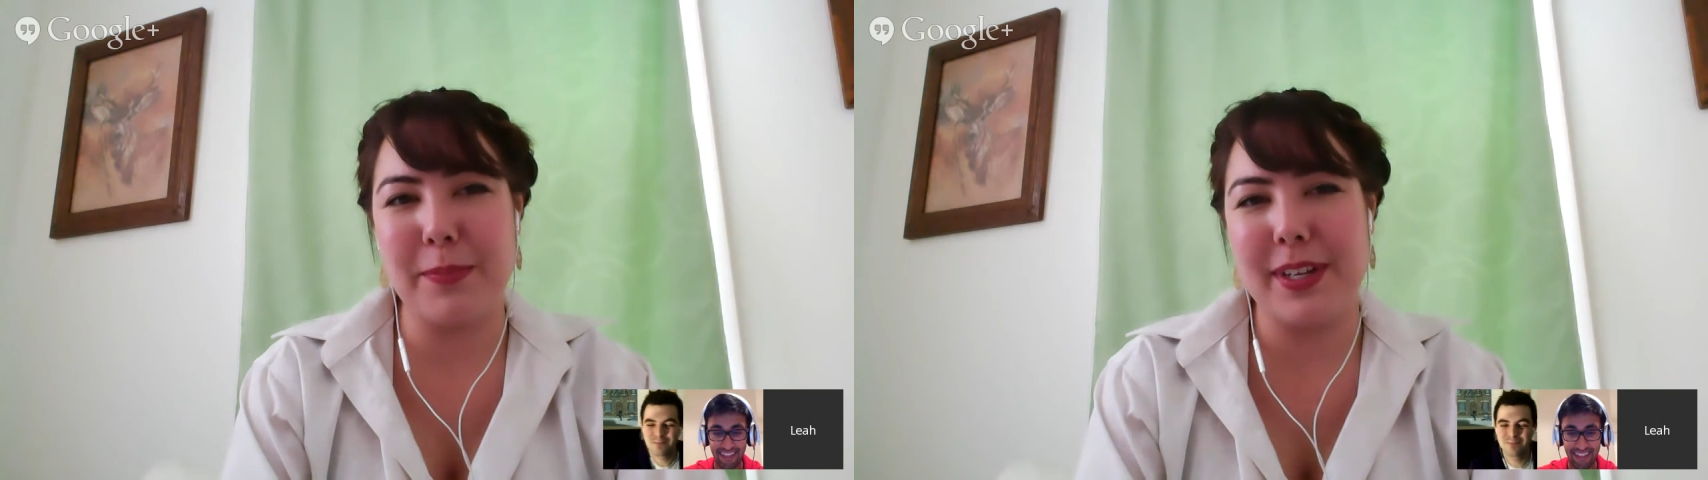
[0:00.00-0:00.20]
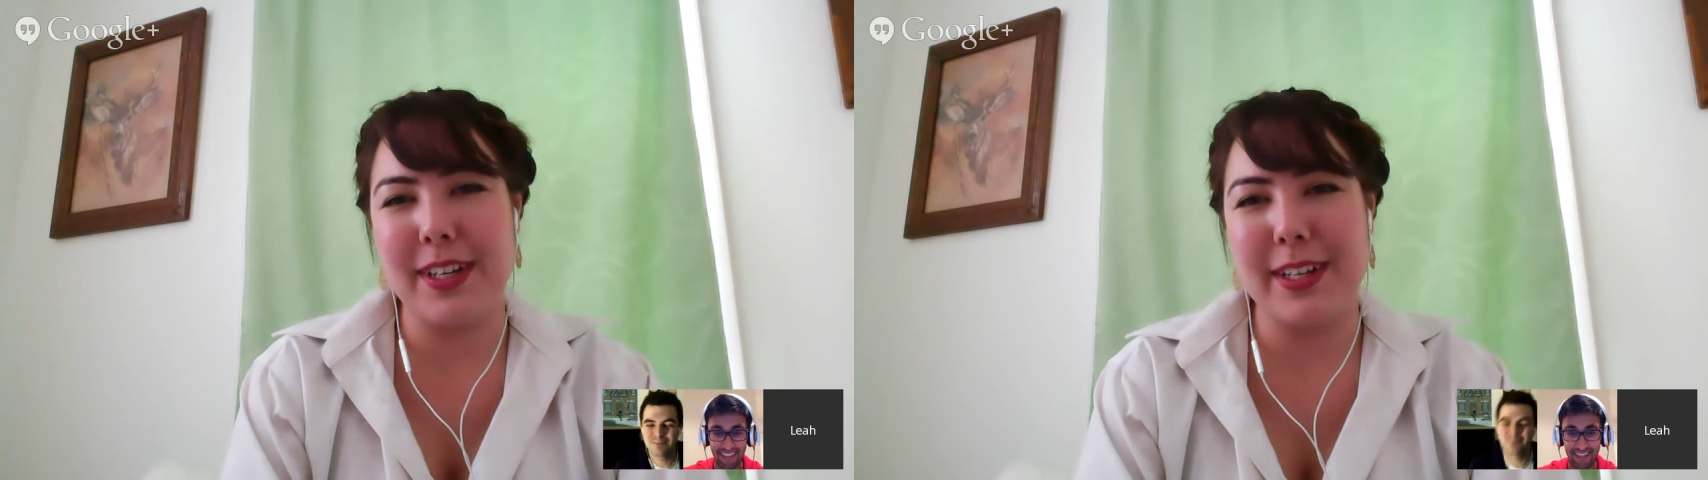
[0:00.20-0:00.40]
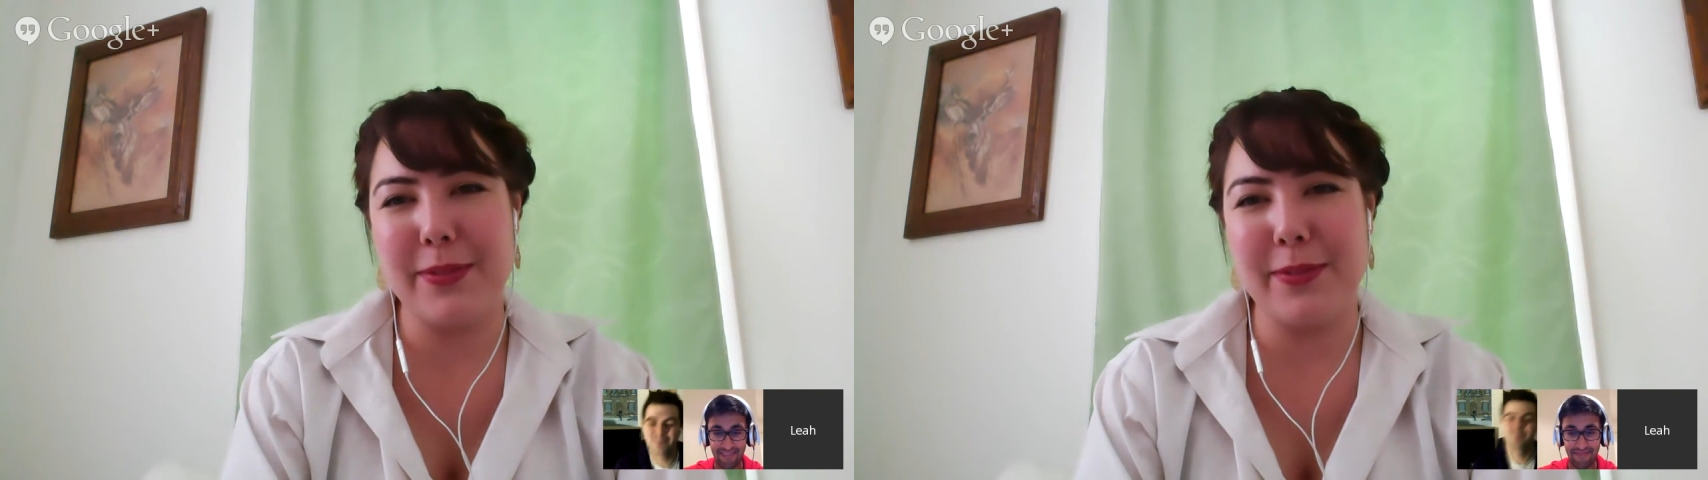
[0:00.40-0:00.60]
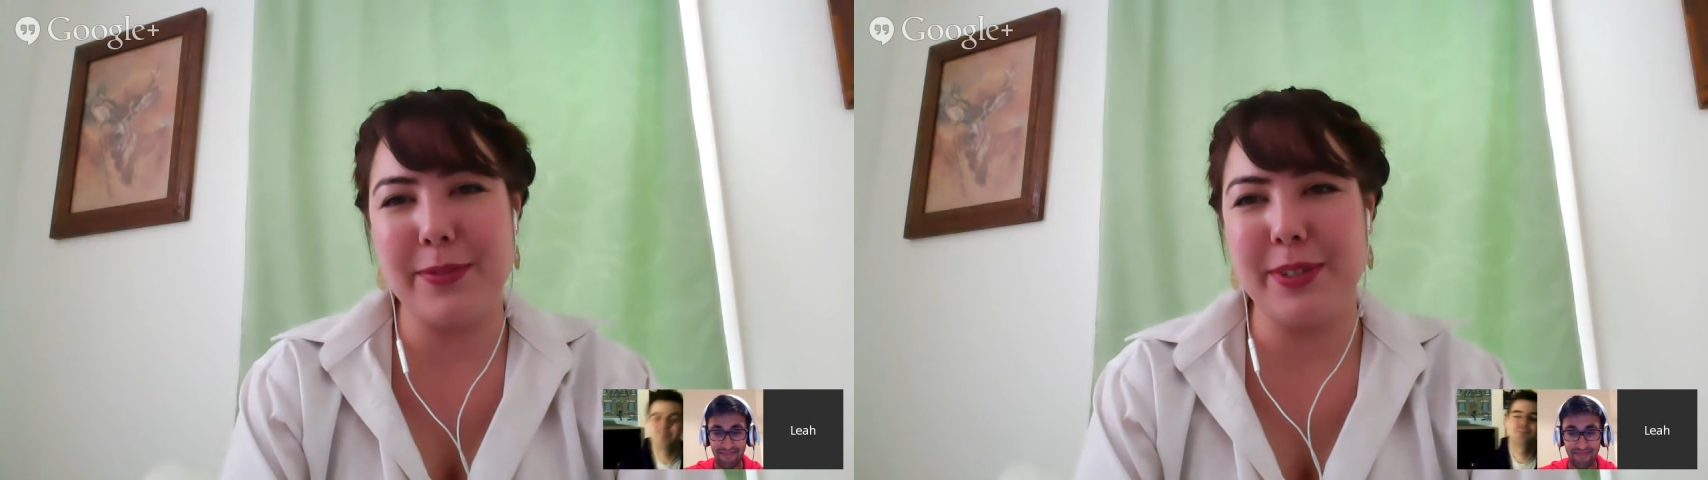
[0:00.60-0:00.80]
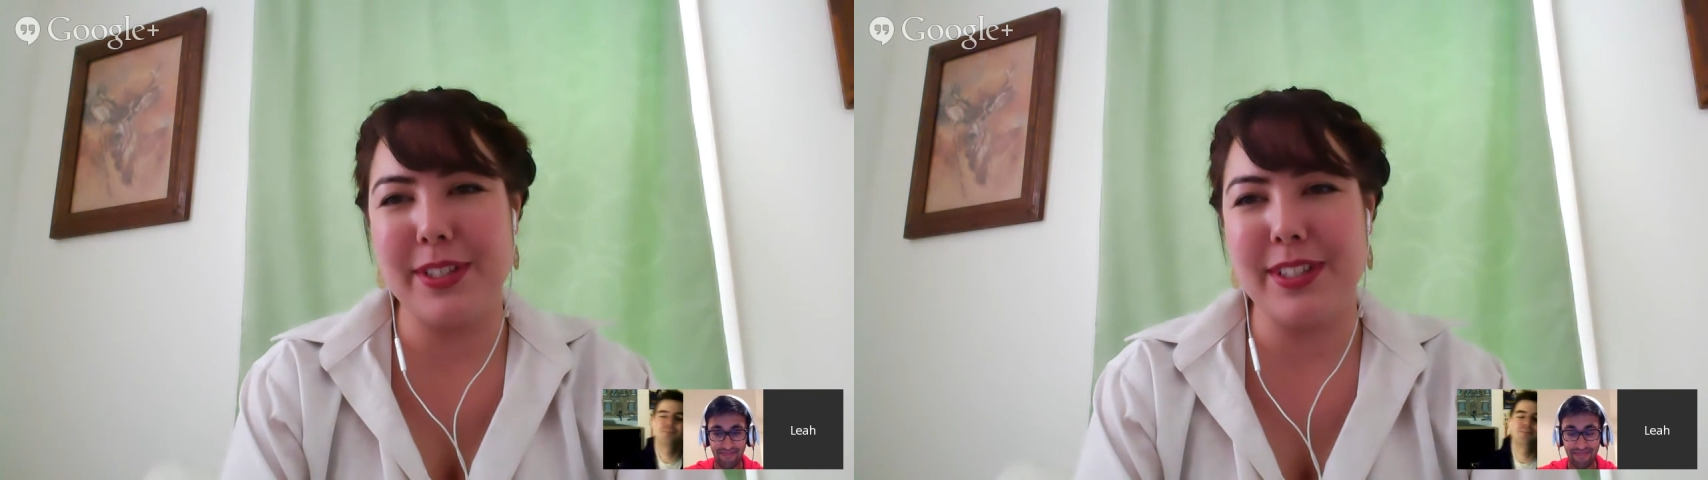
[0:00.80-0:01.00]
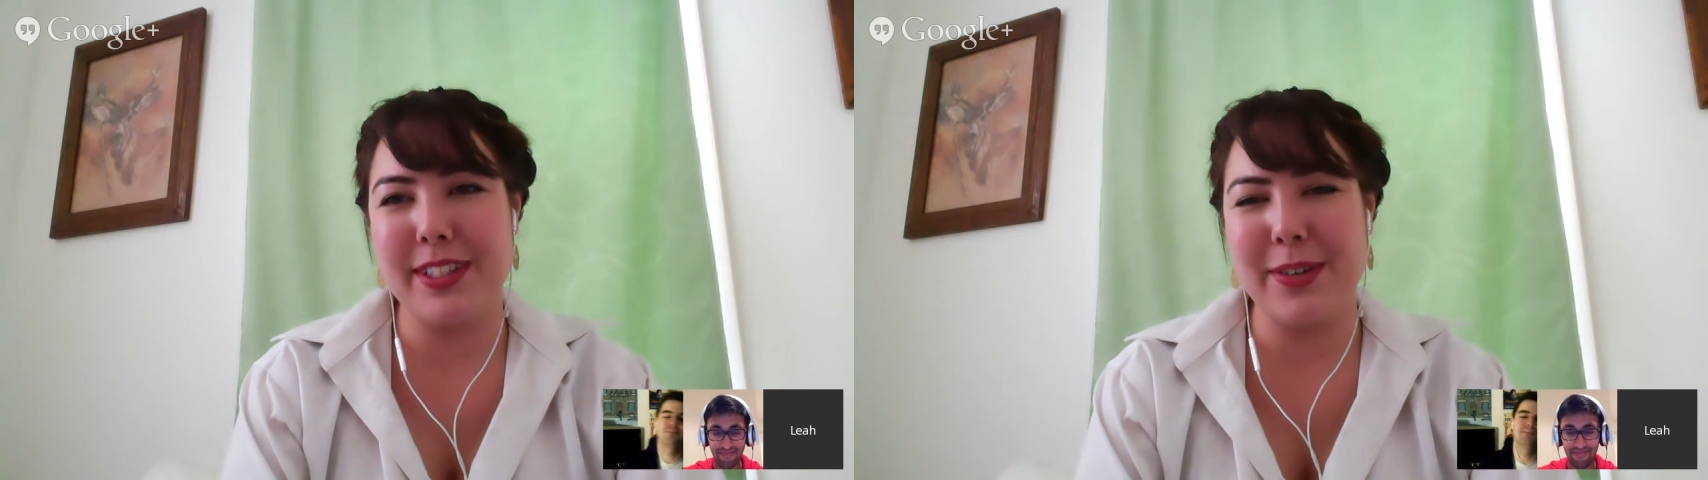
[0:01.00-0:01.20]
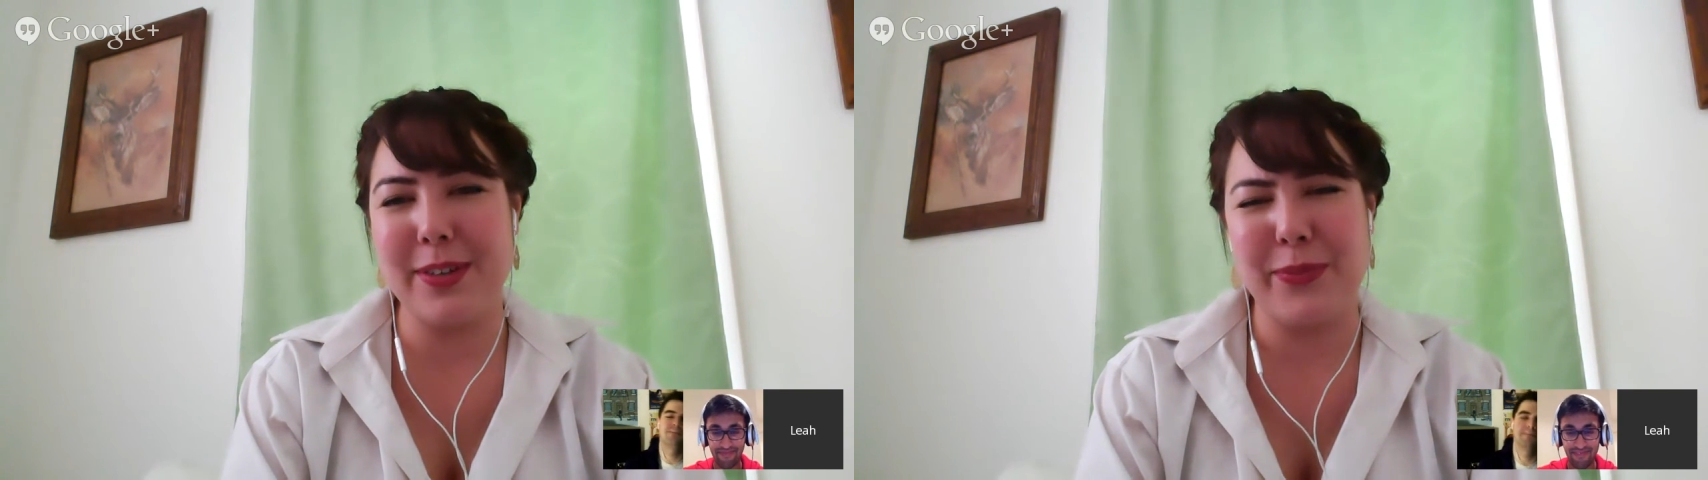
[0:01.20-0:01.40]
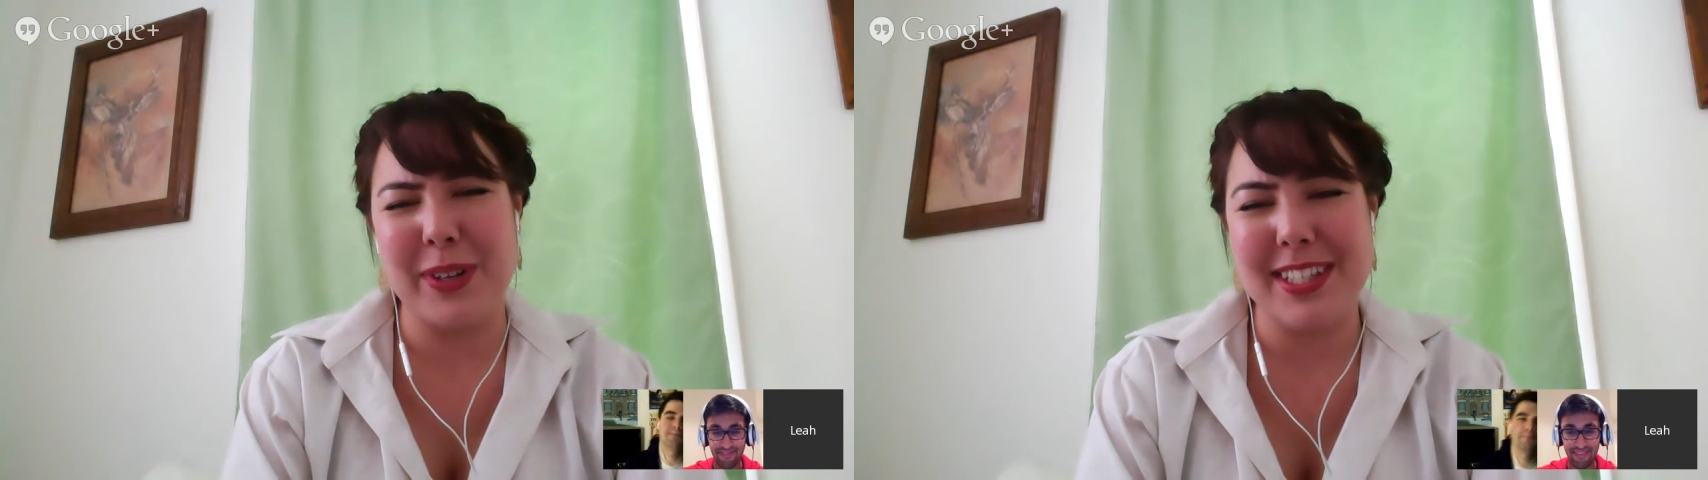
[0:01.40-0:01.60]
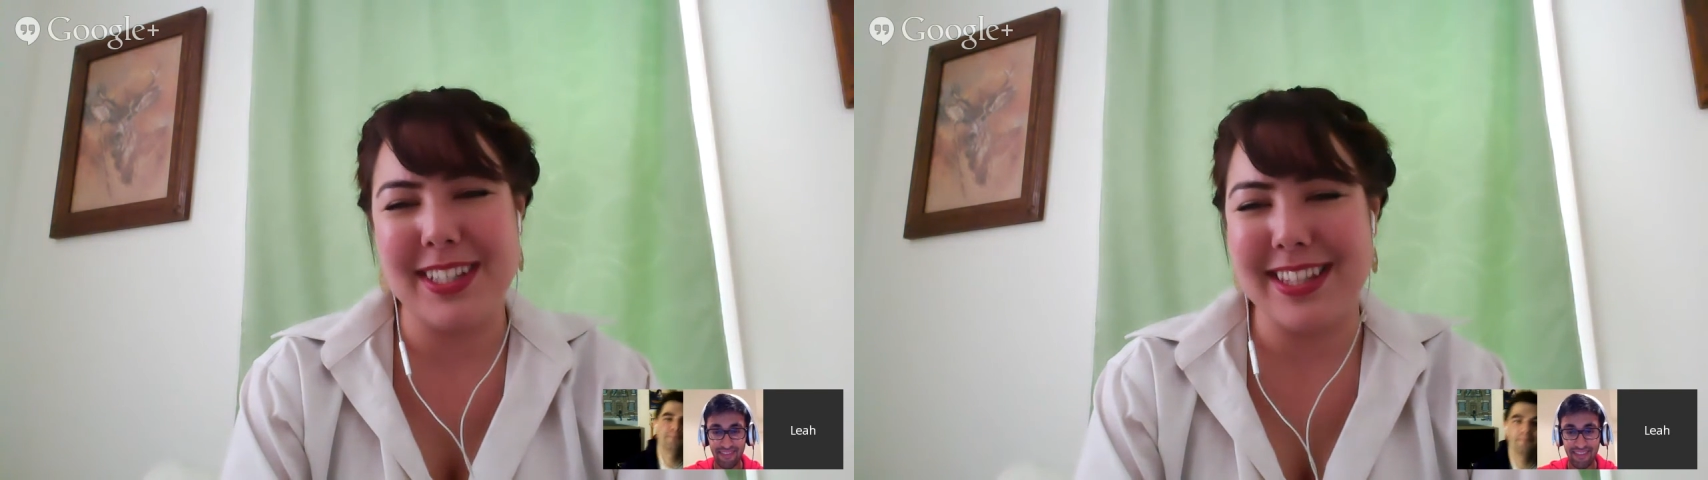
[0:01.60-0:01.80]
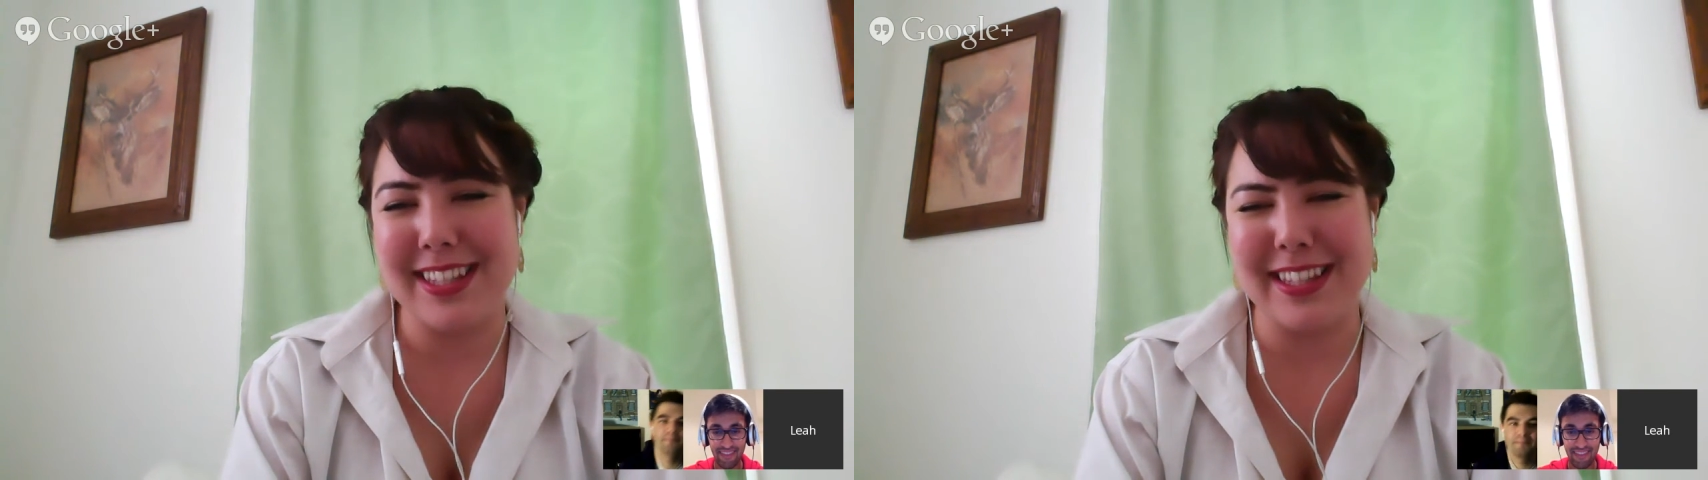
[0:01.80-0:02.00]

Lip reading: but it wasn't